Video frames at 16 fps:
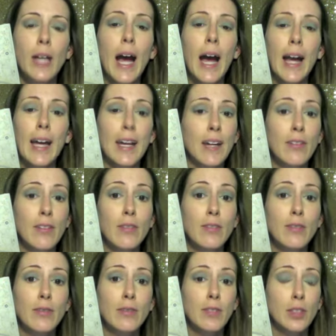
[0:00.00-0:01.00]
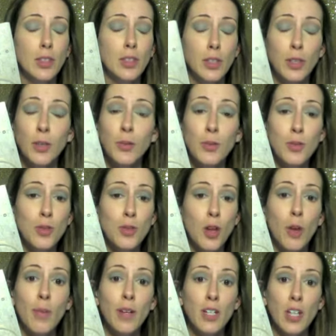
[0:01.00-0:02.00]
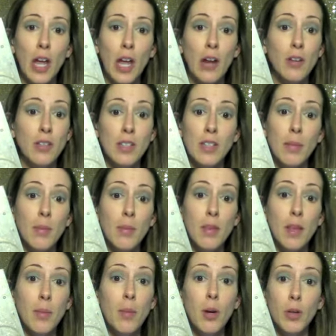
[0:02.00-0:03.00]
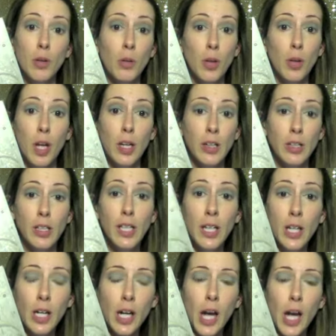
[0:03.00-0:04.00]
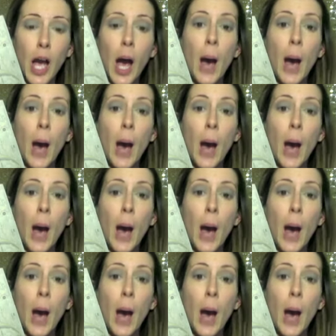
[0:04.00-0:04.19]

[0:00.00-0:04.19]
I have used so many shadows that some of them are no longer here,